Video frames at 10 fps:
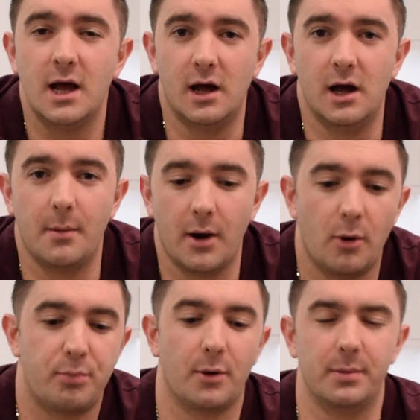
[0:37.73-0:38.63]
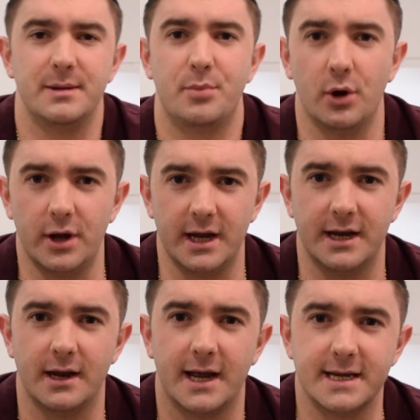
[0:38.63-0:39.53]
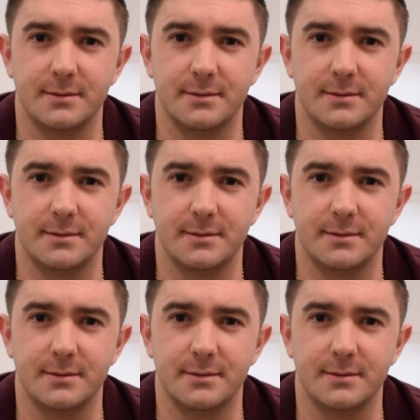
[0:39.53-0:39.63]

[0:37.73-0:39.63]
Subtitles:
and I'll probably put in a